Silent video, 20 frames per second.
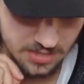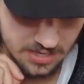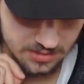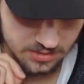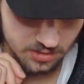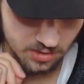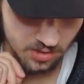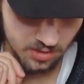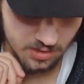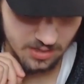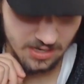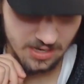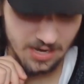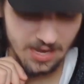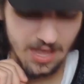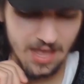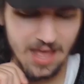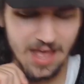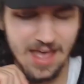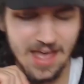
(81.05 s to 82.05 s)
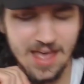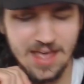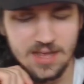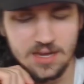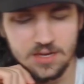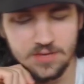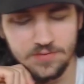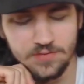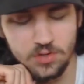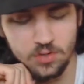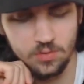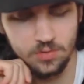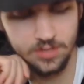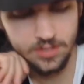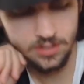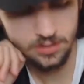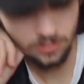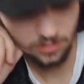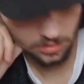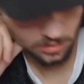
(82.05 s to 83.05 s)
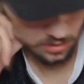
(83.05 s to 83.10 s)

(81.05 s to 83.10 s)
decks are kind of annoying.